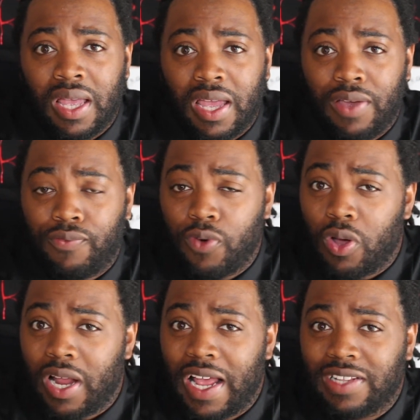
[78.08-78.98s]
And
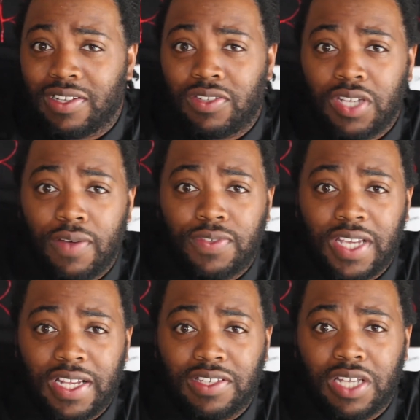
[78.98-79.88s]
Florida has a tough
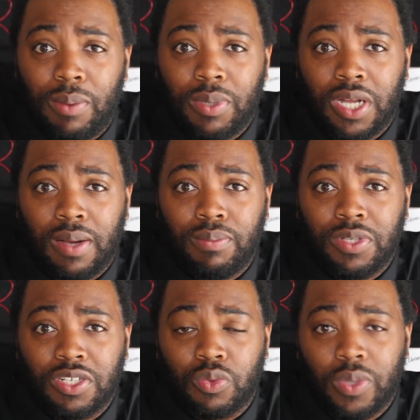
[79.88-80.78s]
test coming up
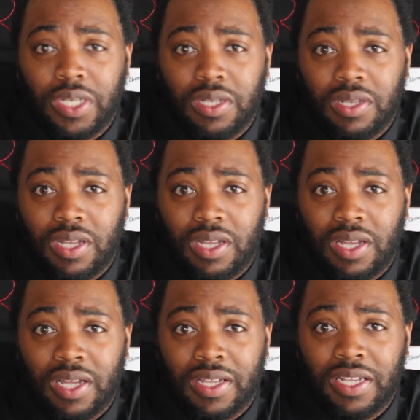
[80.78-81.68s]
this week
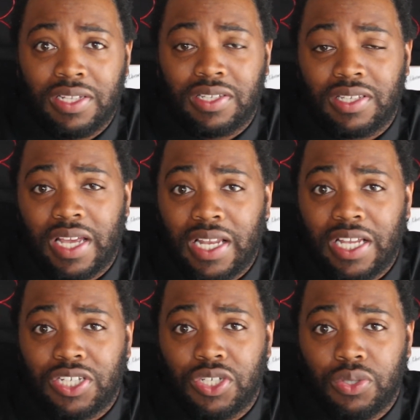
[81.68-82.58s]
against
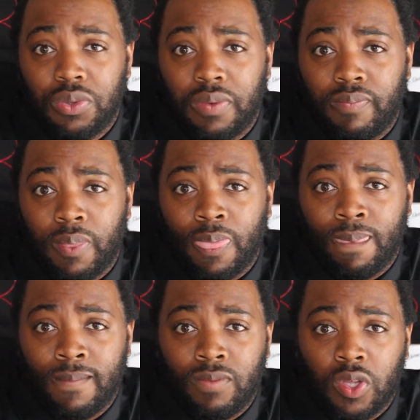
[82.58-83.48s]
LSU,
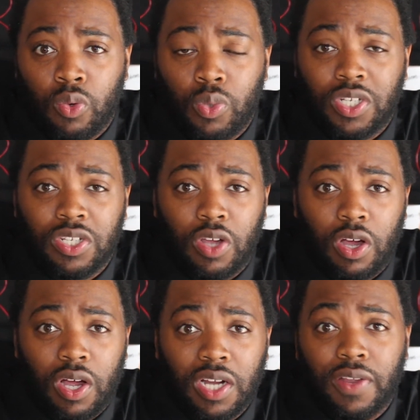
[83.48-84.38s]
which is
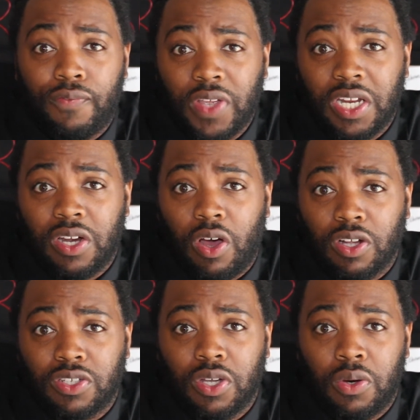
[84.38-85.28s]
undefeated
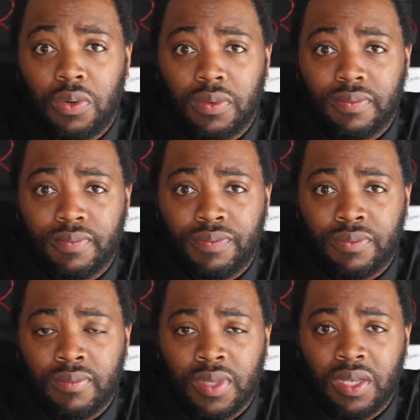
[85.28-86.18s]
also.
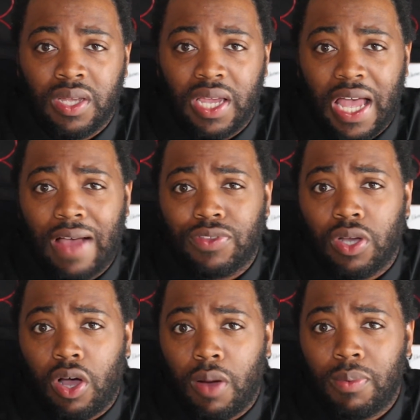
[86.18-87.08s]
After
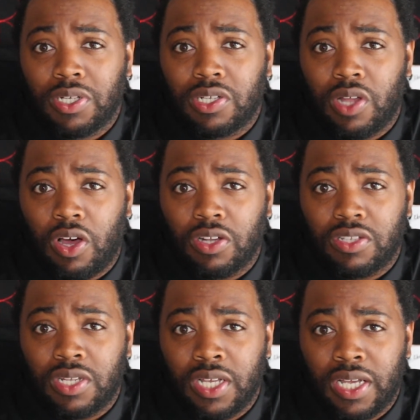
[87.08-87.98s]
Auburn's
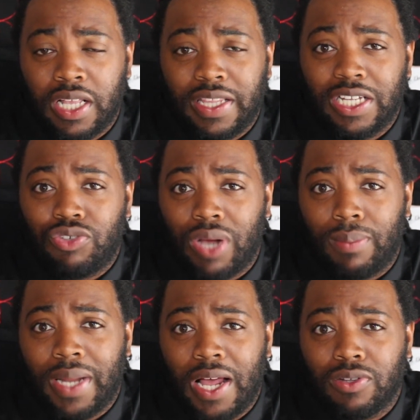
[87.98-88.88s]
loss, they dropped
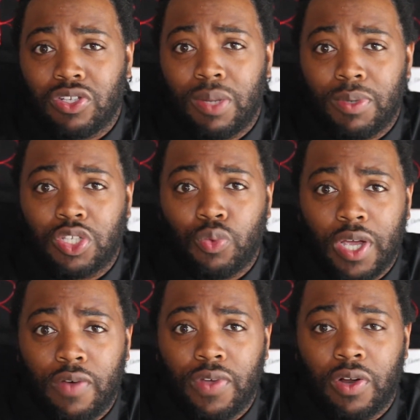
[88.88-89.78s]
down to number
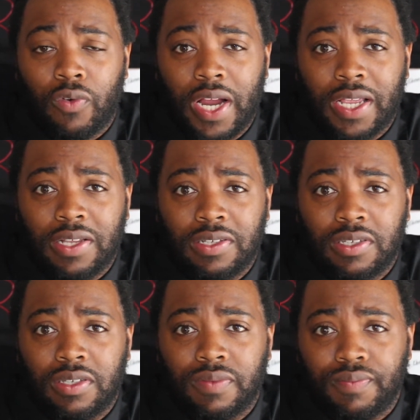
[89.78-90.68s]
12 in the rankings.